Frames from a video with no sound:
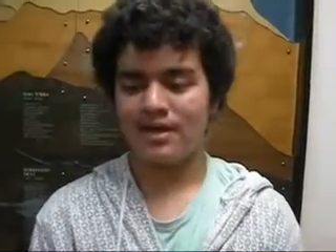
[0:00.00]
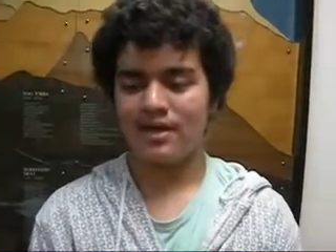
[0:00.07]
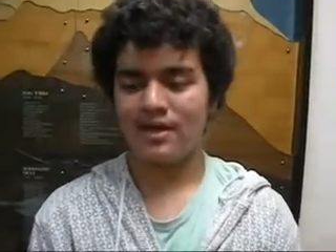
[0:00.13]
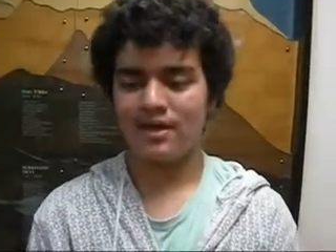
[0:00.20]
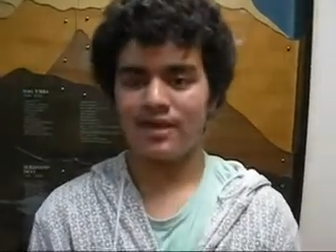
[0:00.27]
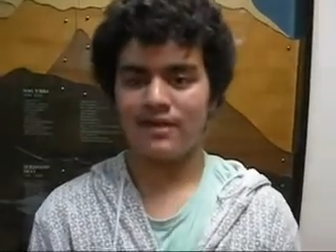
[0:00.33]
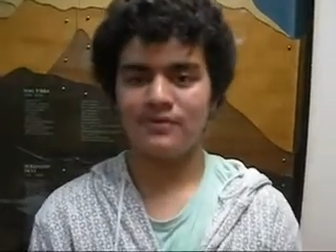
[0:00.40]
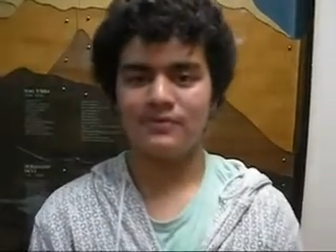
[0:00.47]

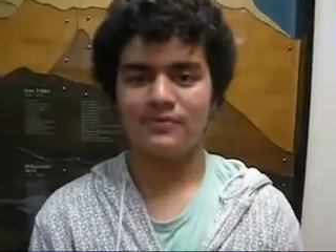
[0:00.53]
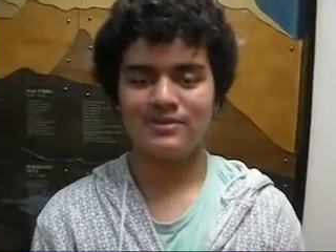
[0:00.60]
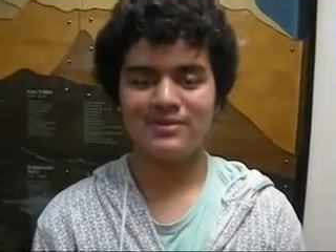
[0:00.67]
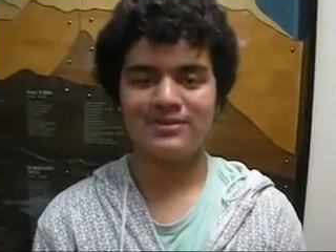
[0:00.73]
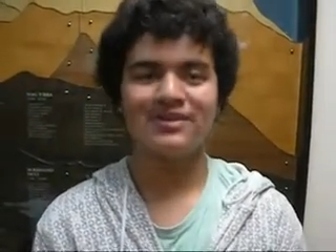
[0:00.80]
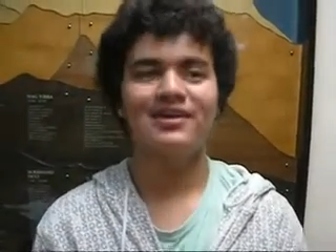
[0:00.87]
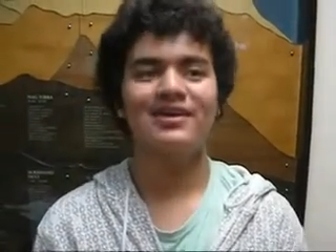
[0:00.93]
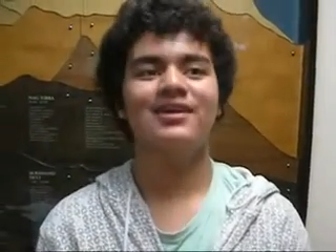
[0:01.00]
And
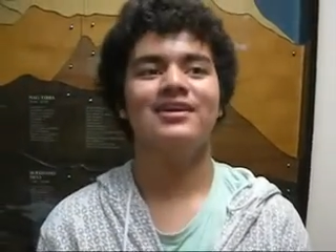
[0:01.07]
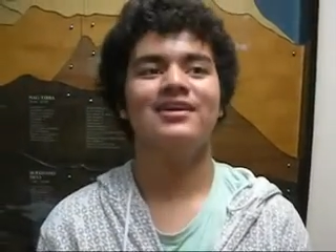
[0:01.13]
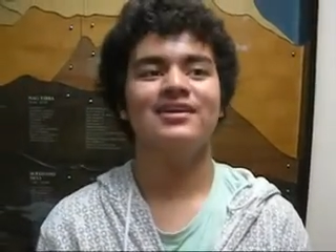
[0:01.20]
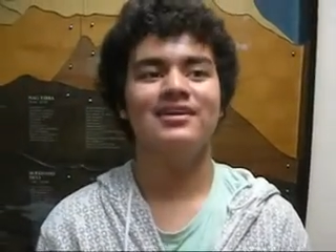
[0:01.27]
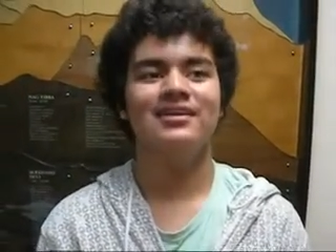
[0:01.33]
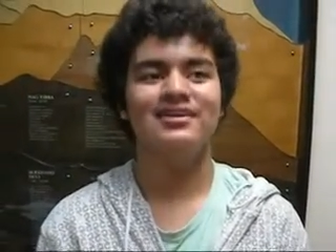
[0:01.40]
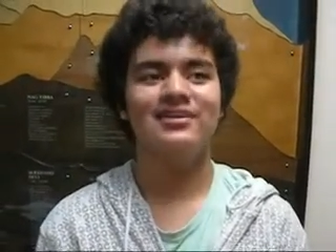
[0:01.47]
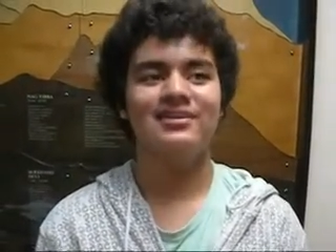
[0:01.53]
Woodstock
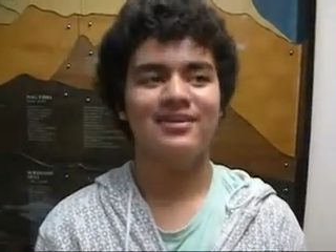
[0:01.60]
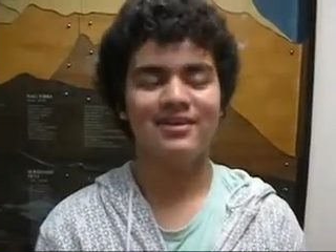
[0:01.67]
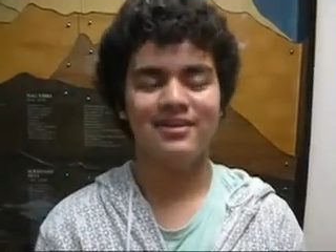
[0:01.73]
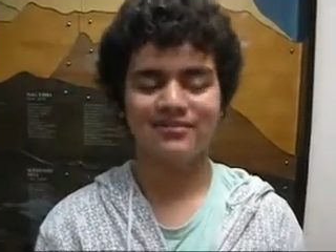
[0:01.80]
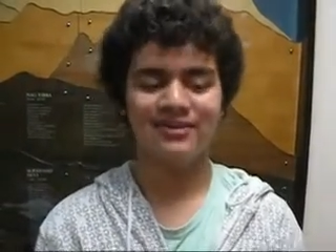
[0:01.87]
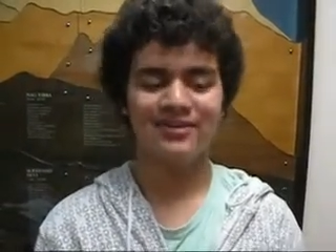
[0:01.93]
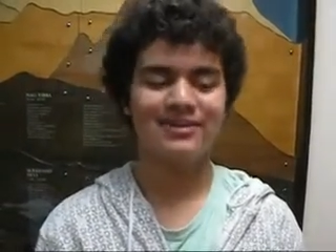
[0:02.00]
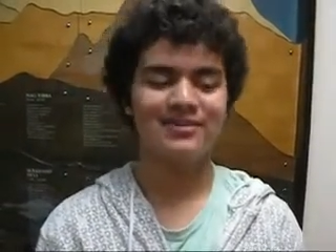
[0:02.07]
is
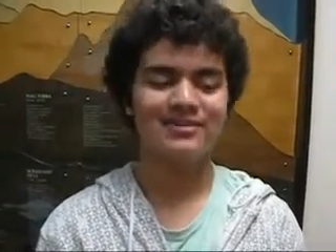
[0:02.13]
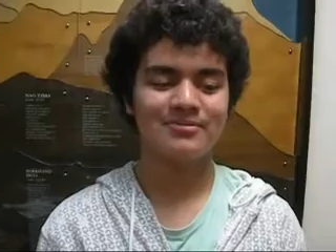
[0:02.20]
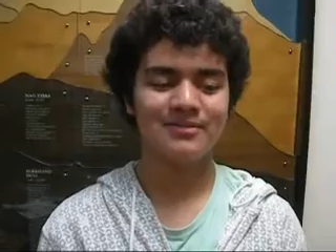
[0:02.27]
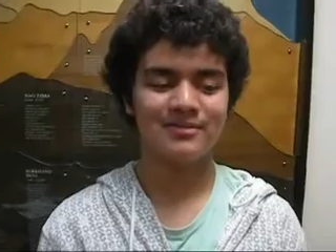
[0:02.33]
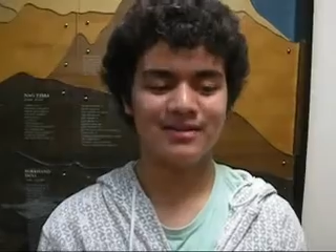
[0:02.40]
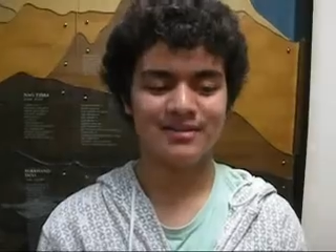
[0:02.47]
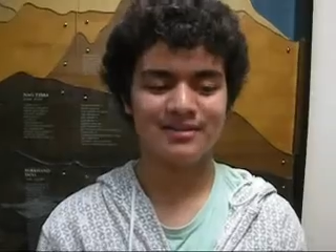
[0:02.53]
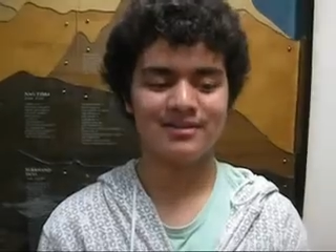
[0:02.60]
very
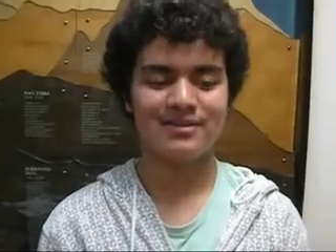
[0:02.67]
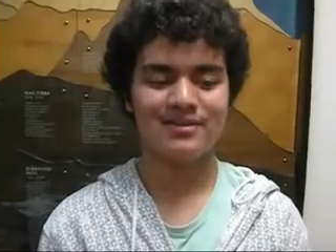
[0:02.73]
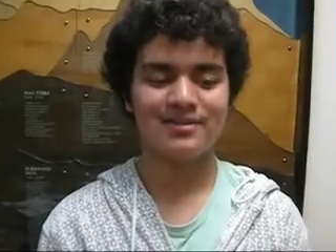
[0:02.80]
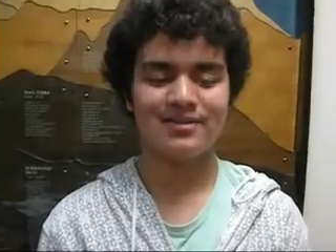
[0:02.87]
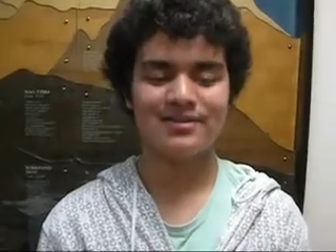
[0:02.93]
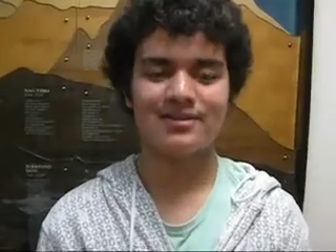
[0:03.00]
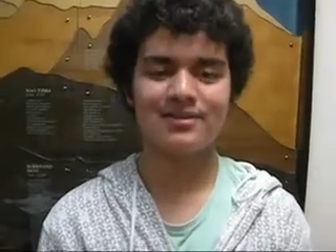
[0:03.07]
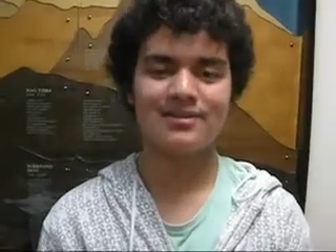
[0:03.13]
inspirational
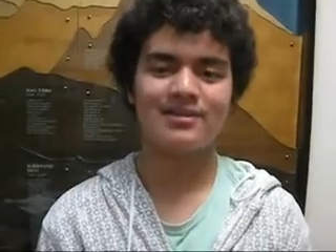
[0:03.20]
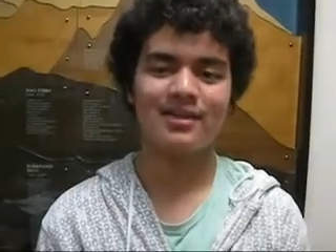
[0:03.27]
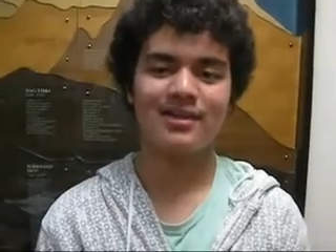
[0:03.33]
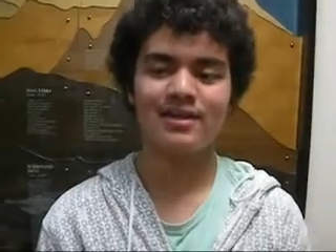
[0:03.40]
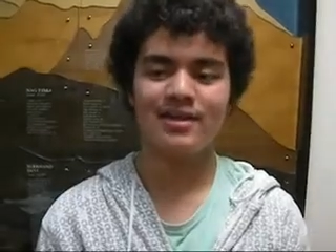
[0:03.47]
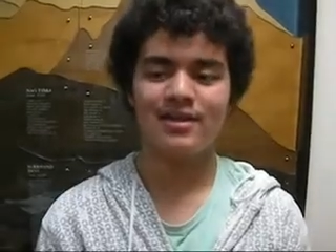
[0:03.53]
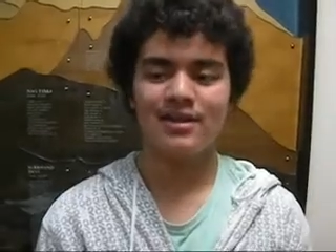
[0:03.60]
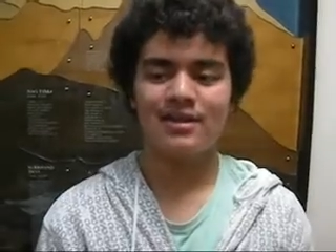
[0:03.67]
in the sense
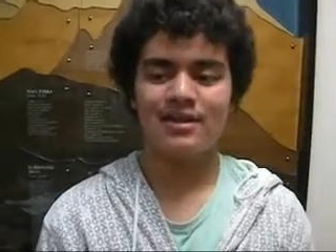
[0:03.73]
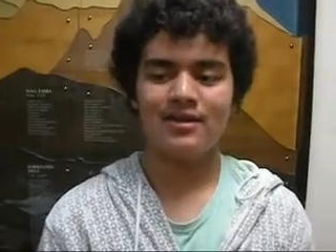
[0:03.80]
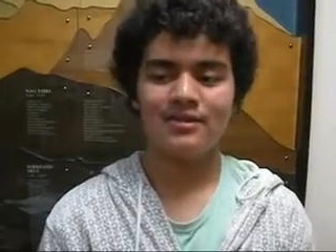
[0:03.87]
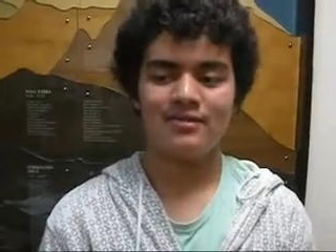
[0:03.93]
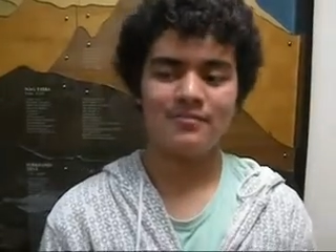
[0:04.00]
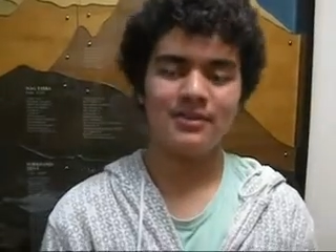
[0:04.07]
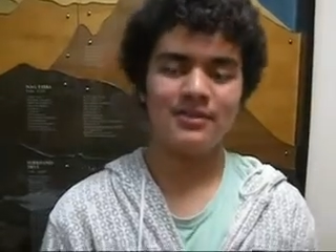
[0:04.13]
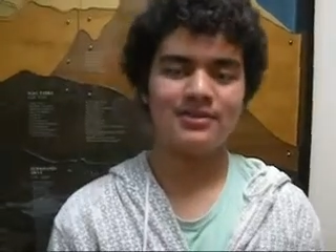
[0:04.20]
that
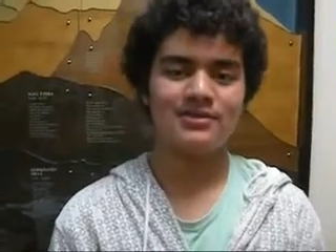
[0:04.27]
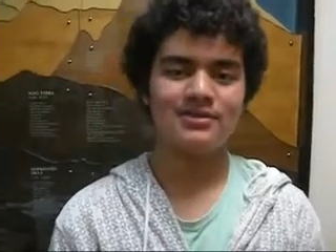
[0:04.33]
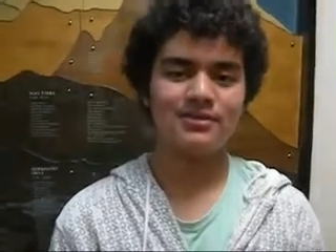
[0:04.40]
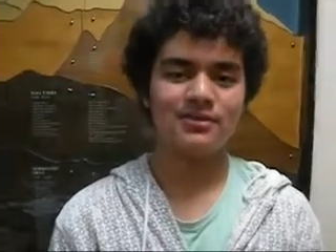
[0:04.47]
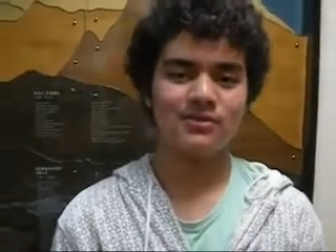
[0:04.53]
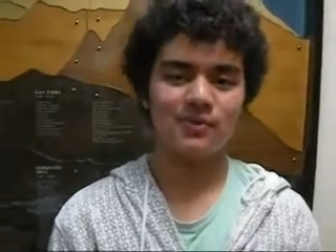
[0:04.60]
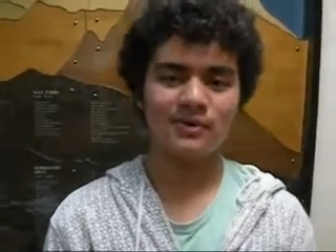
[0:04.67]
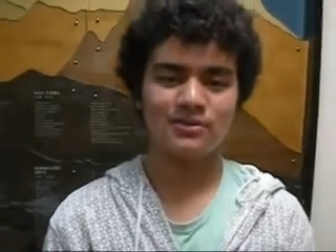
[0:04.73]
it makes
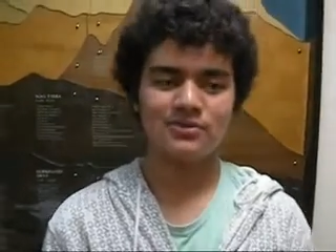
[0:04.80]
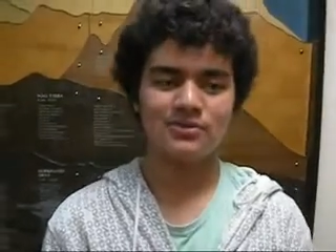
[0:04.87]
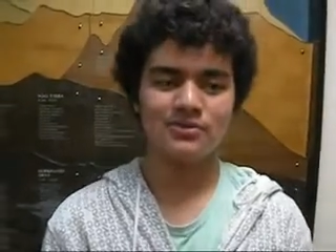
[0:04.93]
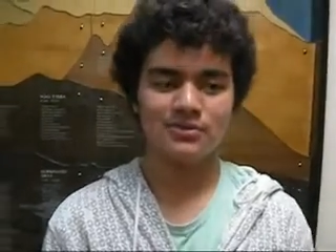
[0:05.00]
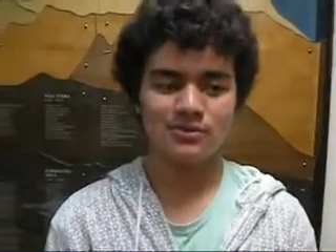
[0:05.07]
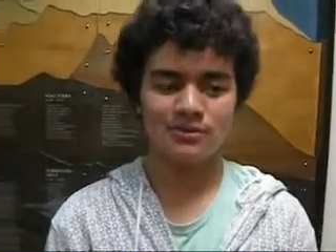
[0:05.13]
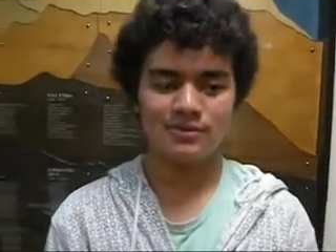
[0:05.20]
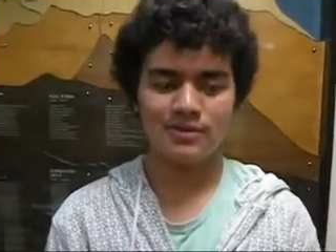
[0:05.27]
you want to
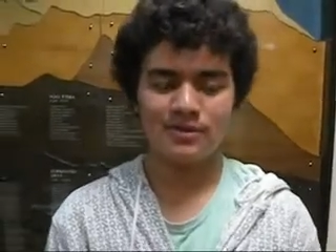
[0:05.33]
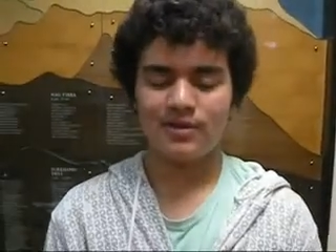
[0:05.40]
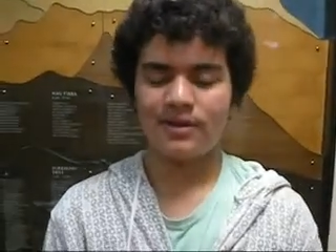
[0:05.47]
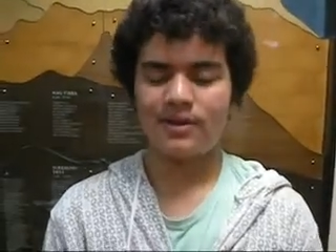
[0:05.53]
do